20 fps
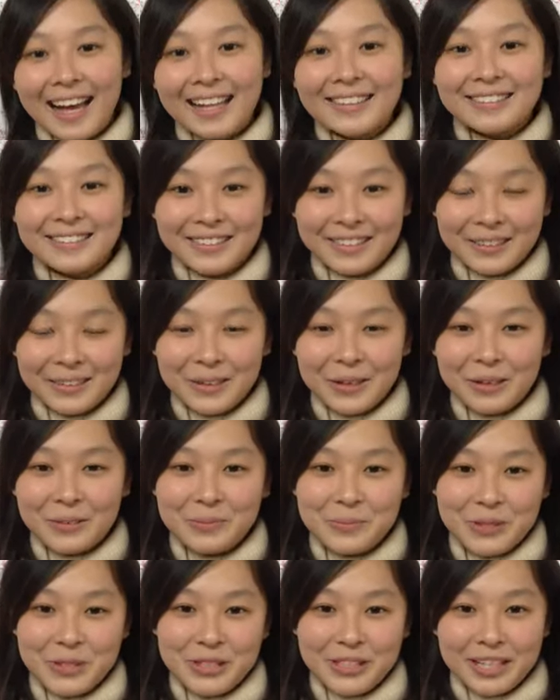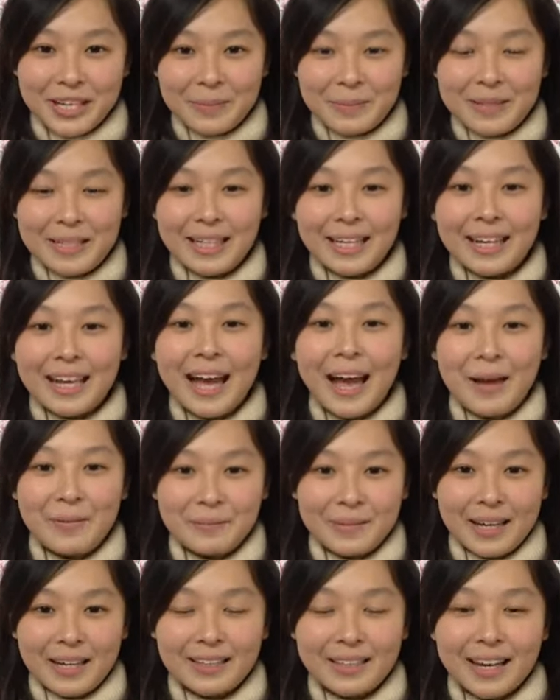Hi, dear admission committee. I'm
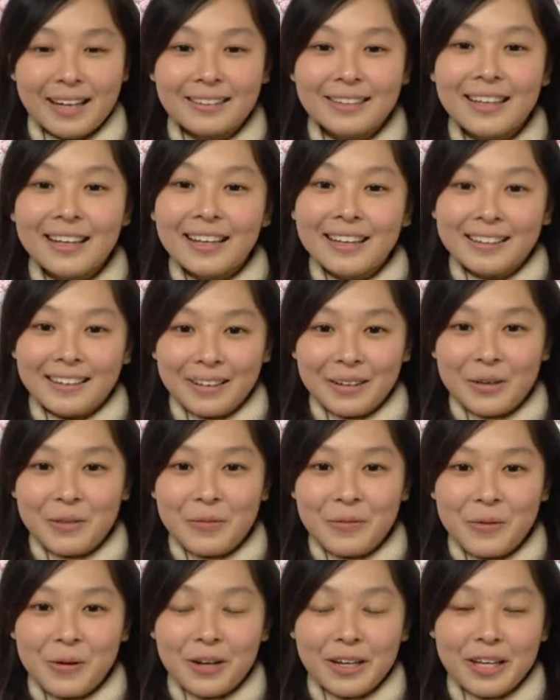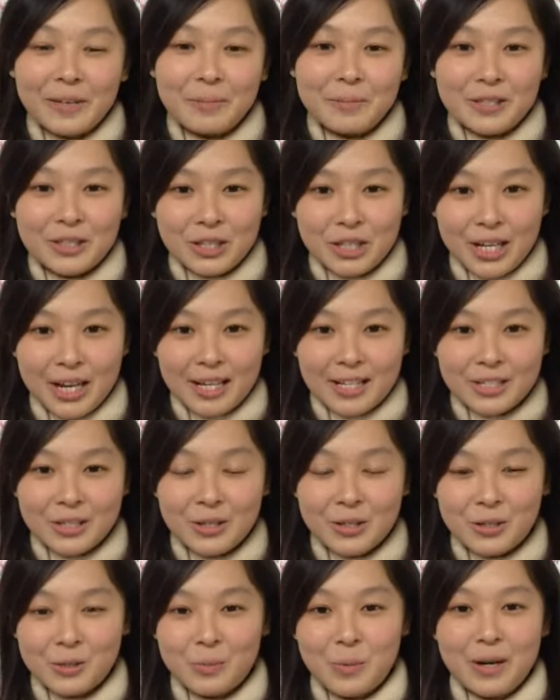Yangyang. Thank you for giving me the chance
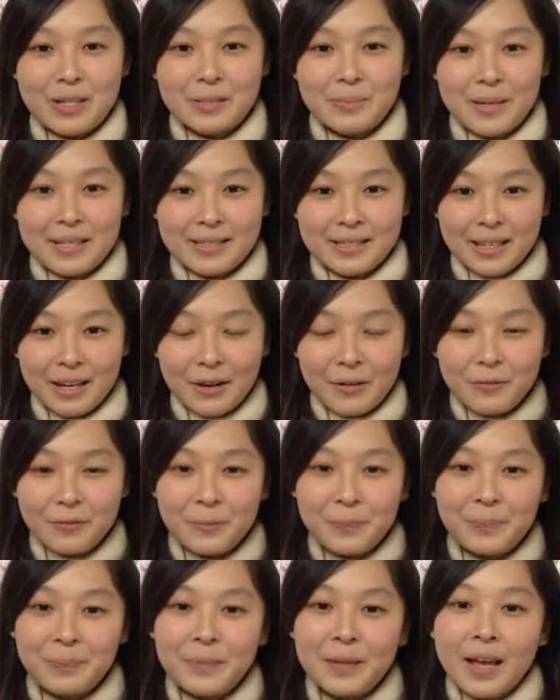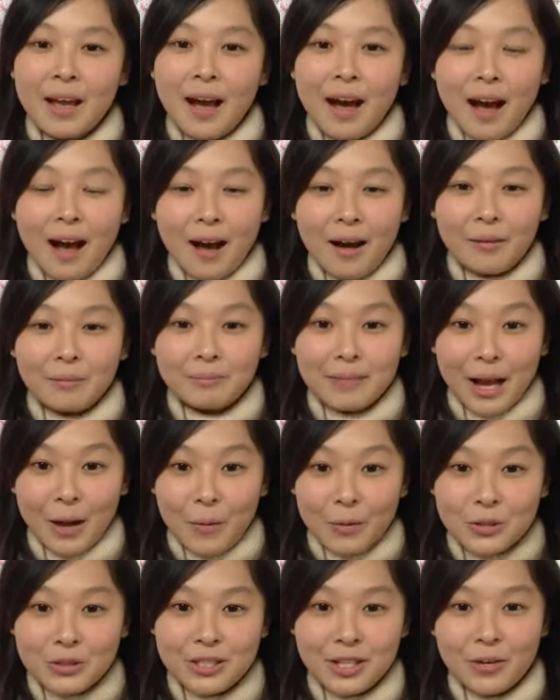to express myself. I
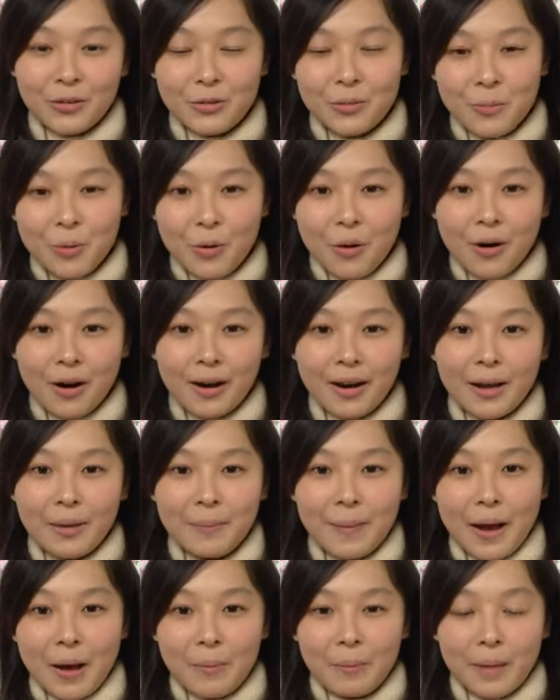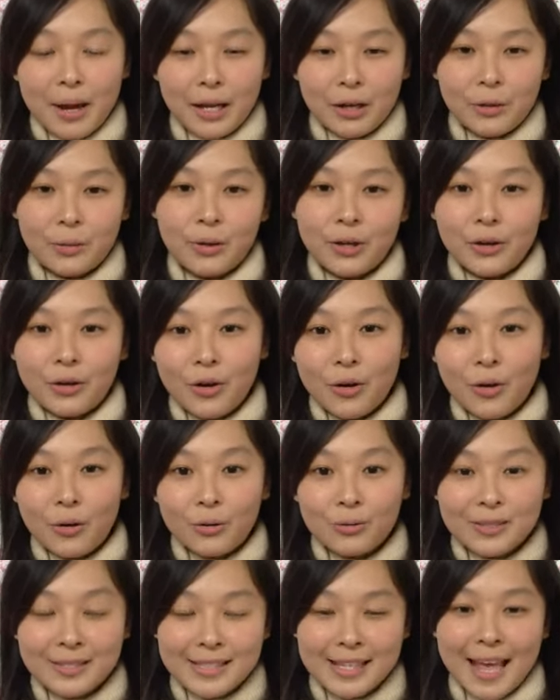want to tell you more about my career
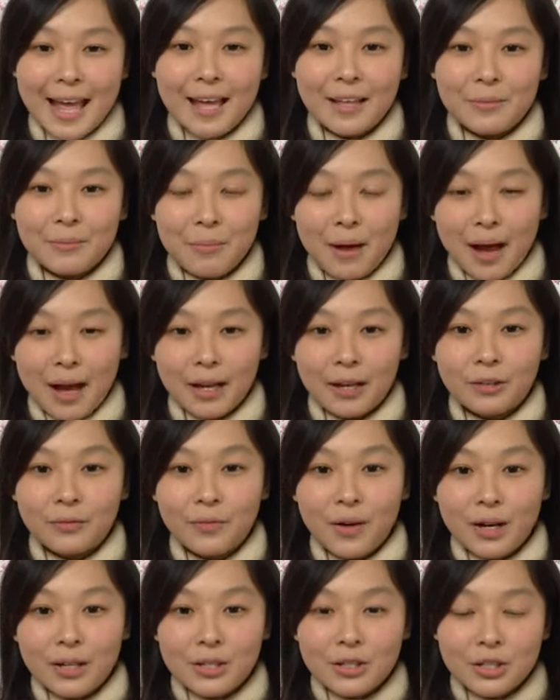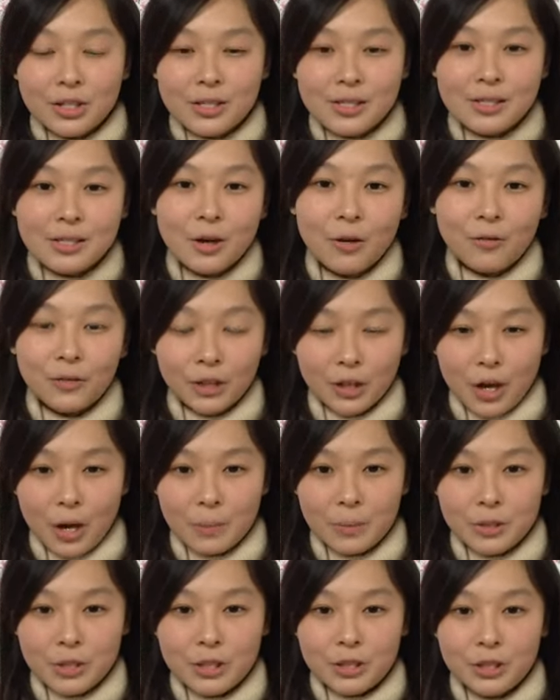goals and my advantages over the
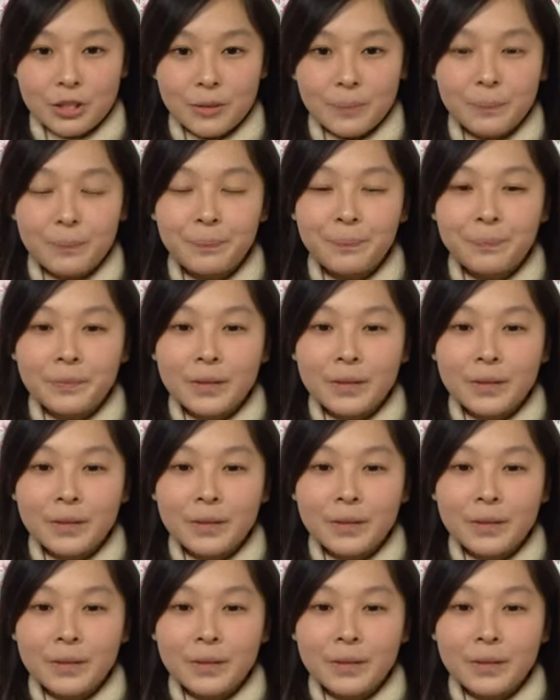competition.